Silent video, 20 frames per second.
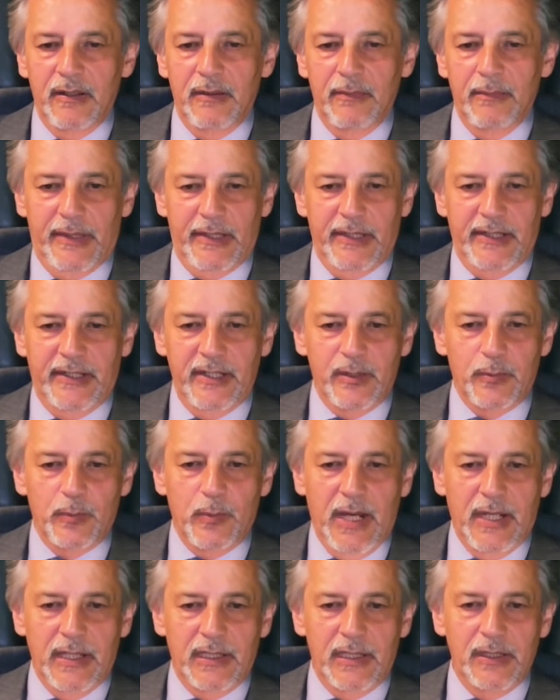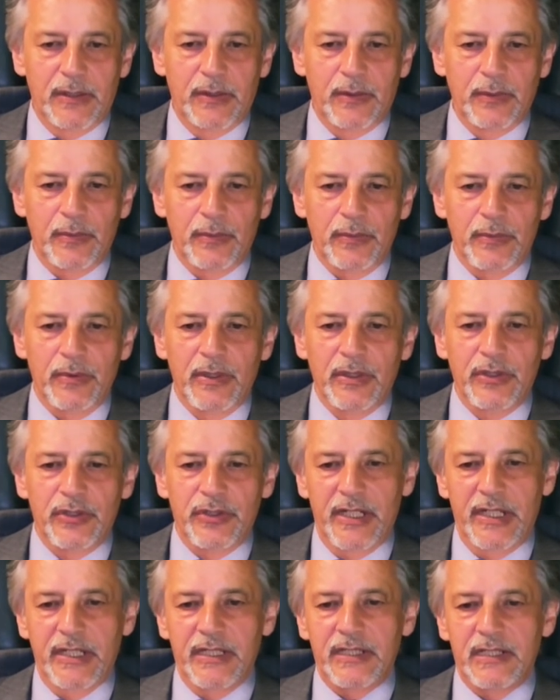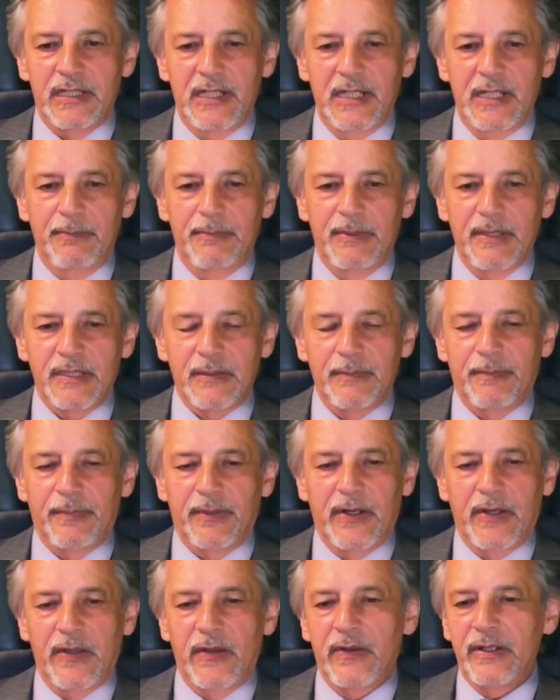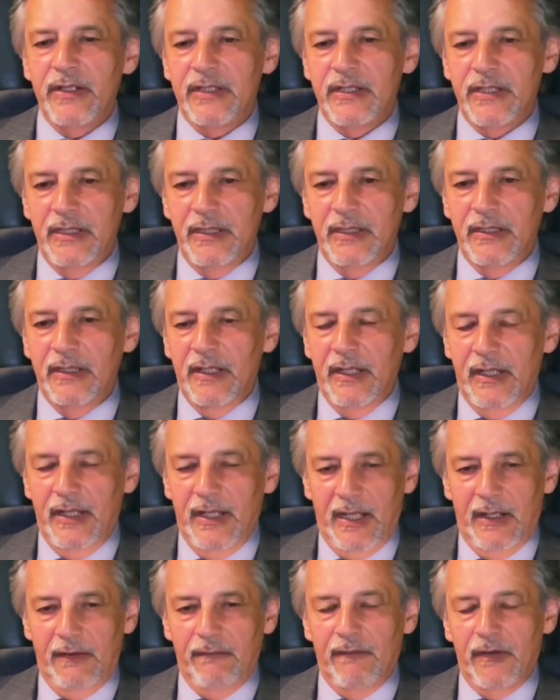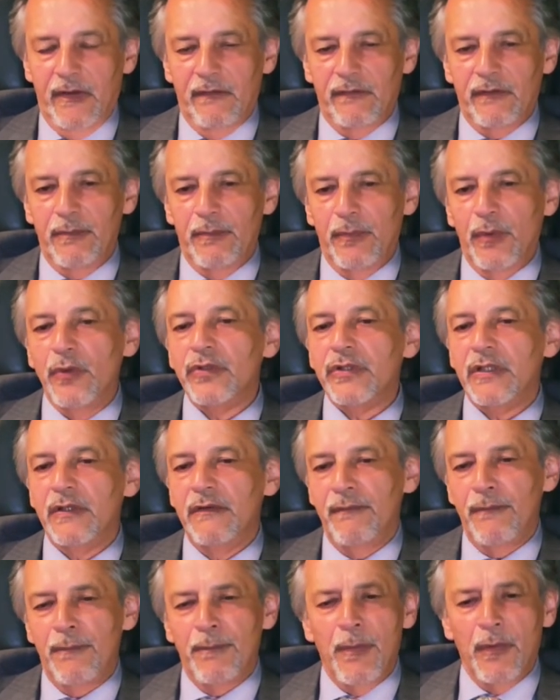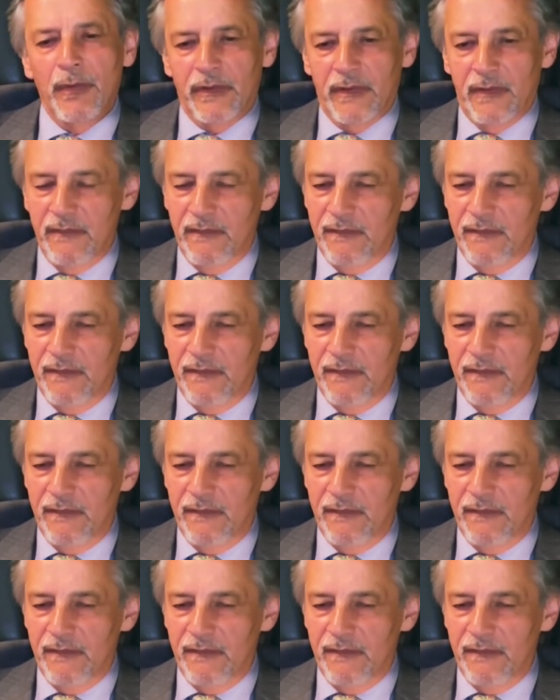But it is vital to treat sleep as a priority and one of the most important